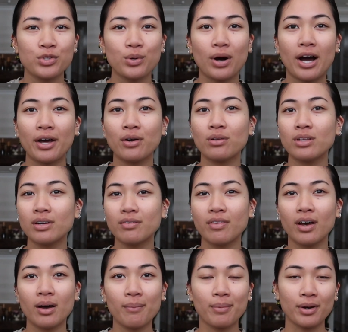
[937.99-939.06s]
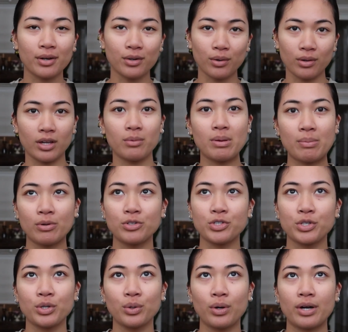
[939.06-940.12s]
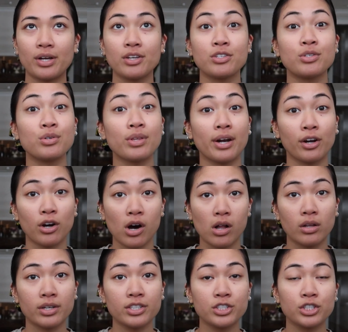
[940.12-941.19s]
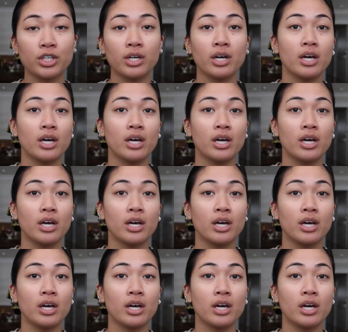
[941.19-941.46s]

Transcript: So I don't love that, but I know a lot of people do, and I used to do that in college.